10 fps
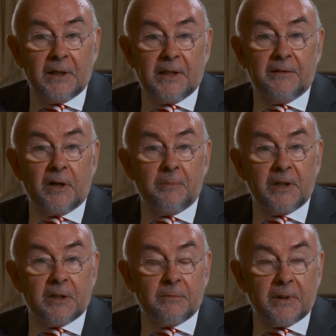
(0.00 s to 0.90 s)
They've now
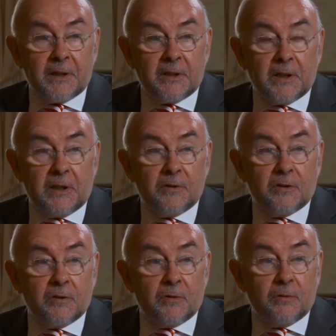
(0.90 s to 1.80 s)
been combined
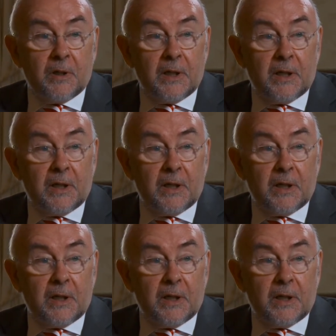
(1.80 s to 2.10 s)
into